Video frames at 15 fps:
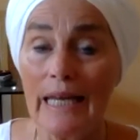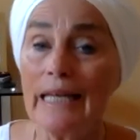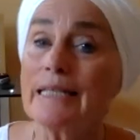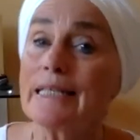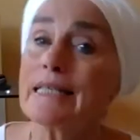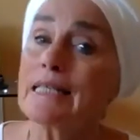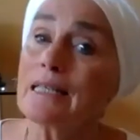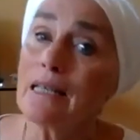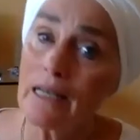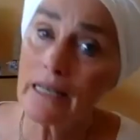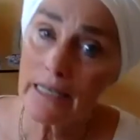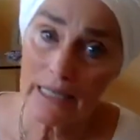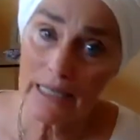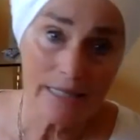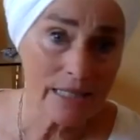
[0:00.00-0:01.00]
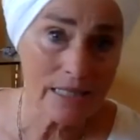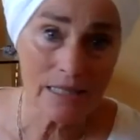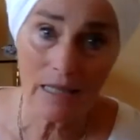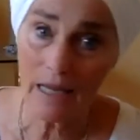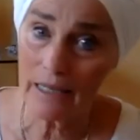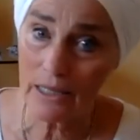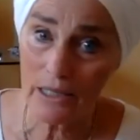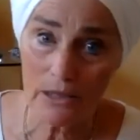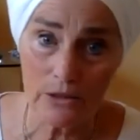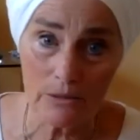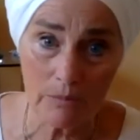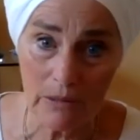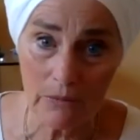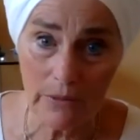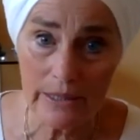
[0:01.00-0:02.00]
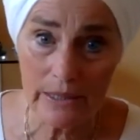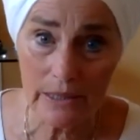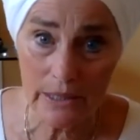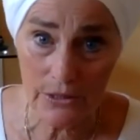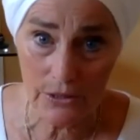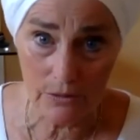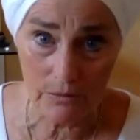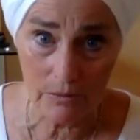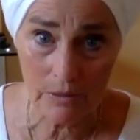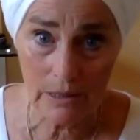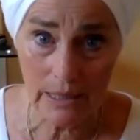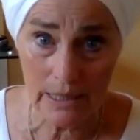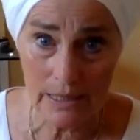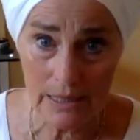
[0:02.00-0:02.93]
It does not include my weekly Zoom class.